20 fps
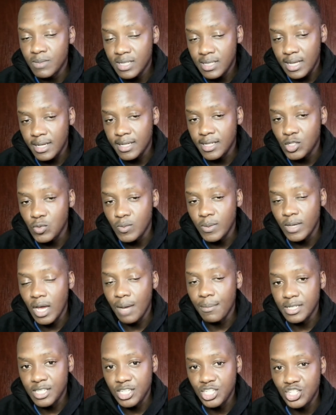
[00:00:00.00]
study to
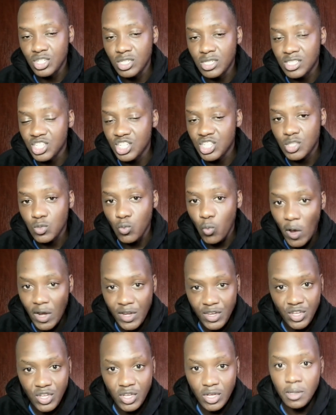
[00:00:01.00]
become a teacher. It's just
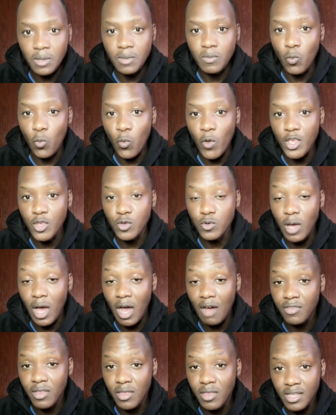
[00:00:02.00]
1 year where
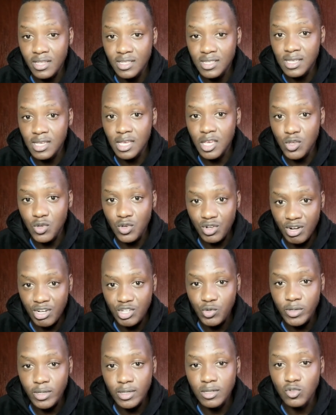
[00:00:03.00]
after this year you
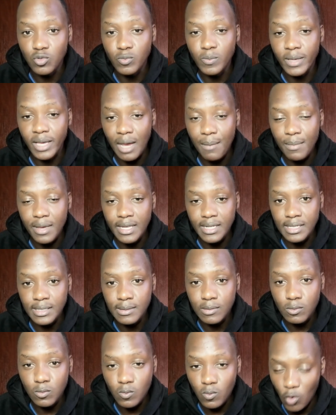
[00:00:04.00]
graduate and you become a
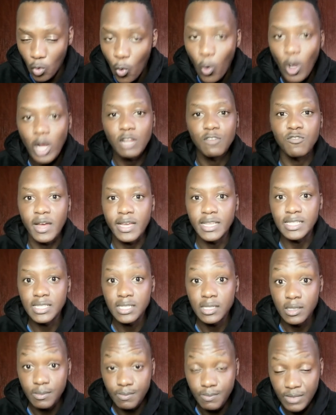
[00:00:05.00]
qualified
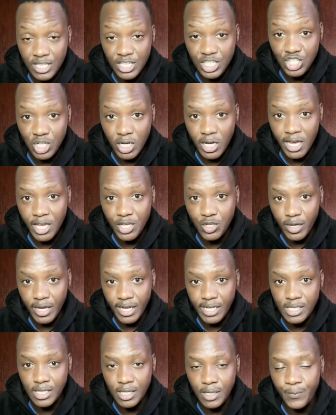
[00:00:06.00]
teacher,
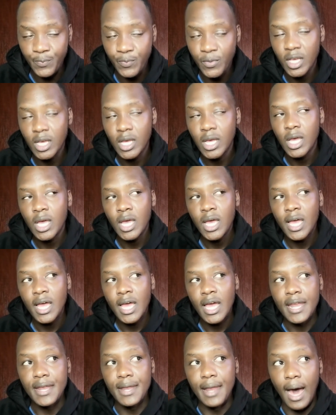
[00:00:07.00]
educator.
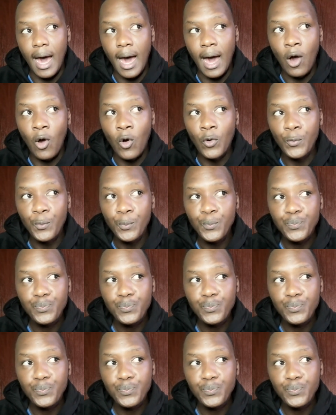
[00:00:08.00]
Now